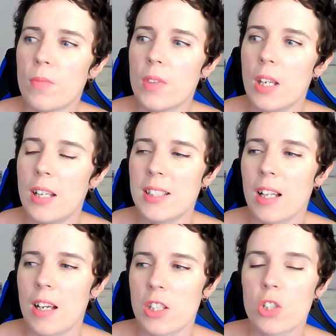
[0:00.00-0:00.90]
it's
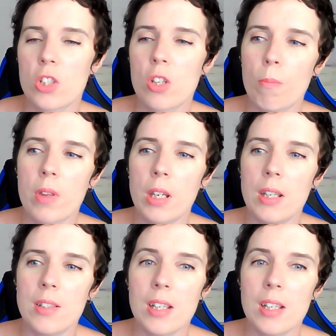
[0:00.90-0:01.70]
like something is